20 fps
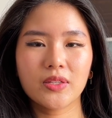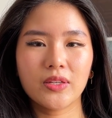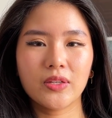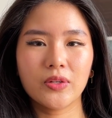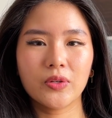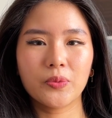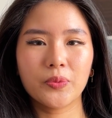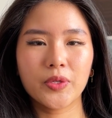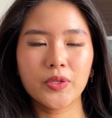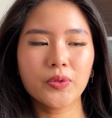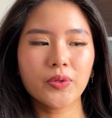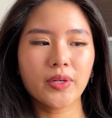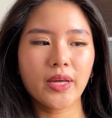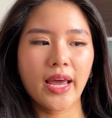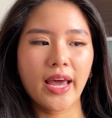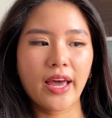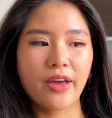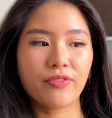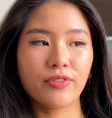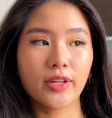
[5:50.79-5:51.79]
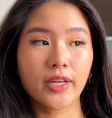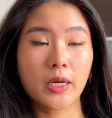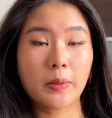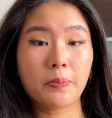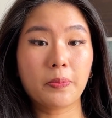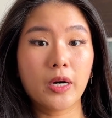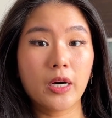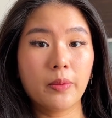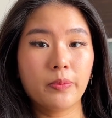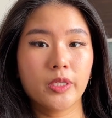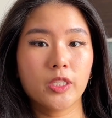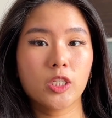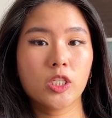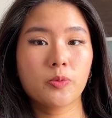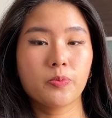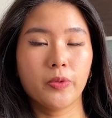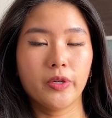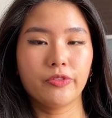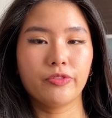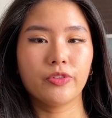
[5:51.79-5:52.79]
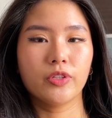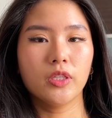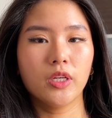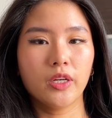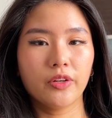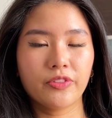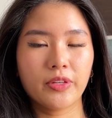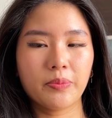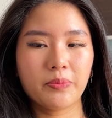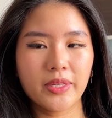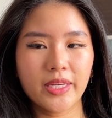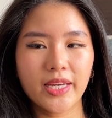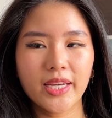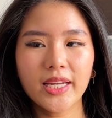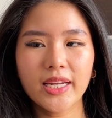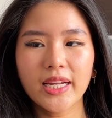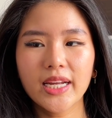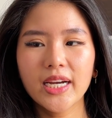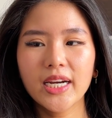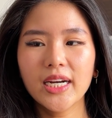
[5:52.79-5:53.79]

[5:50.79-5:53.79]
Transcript: you know, we don't have like a permanent spot for a lot of them yet.